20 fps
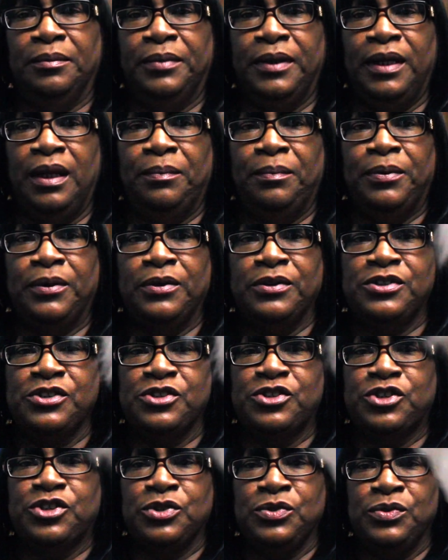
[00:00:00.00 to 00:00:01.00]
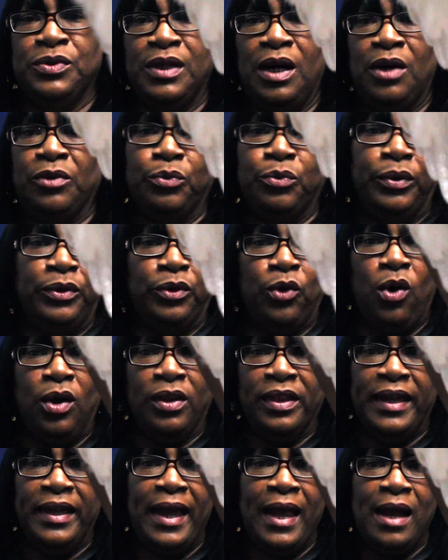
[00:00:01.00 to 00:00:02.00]
But I purchased 2.
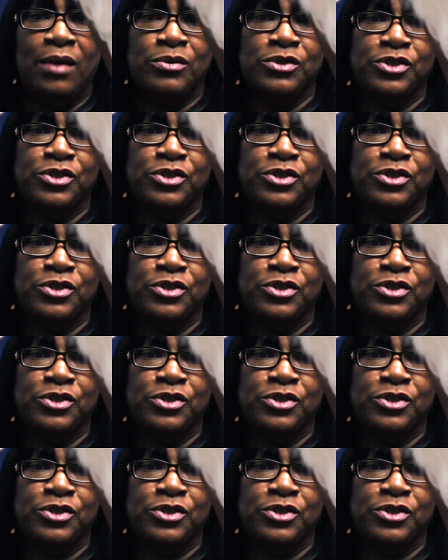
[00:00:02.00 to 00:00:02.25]
All they had